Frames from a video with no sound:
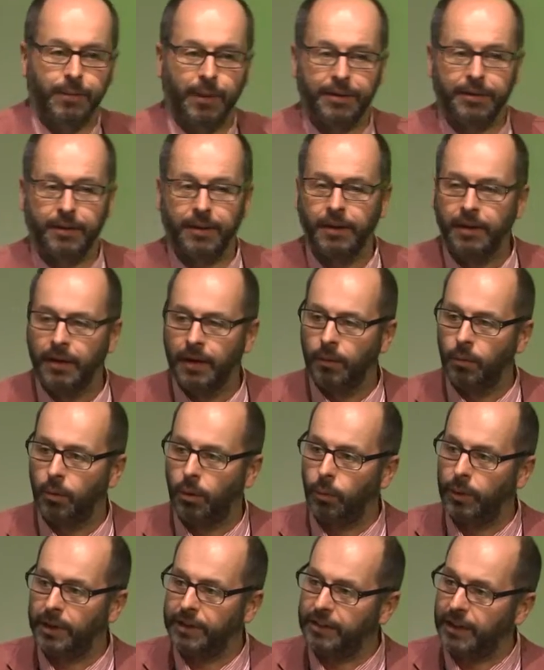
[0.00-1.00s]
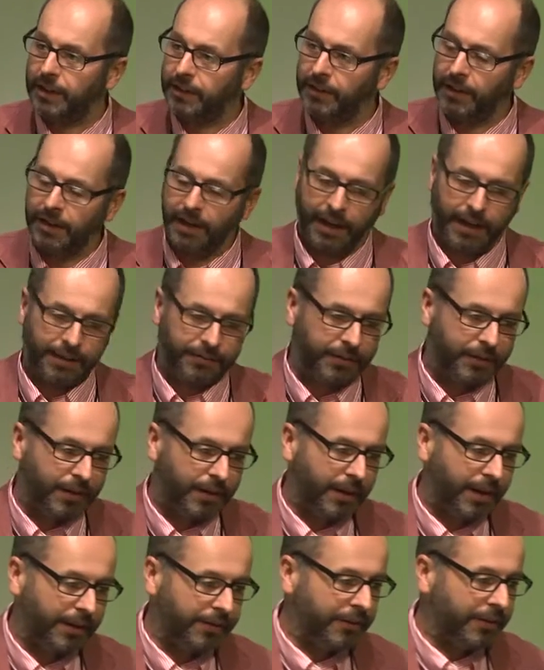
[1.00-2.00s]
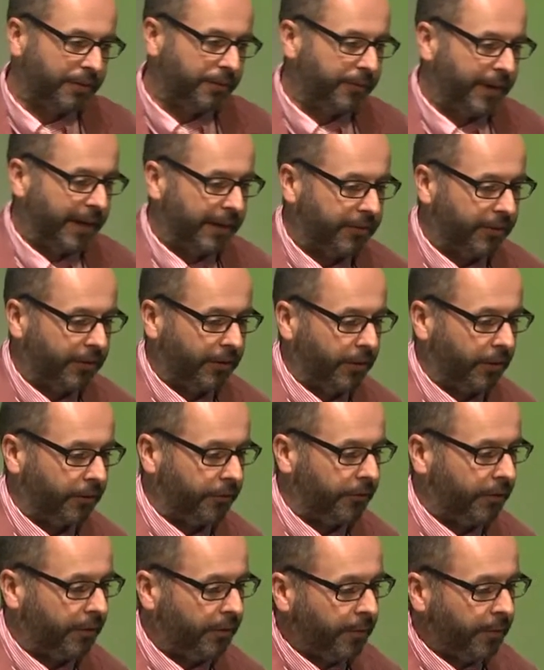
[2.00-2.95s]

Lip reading: whether what we did had an effect or not.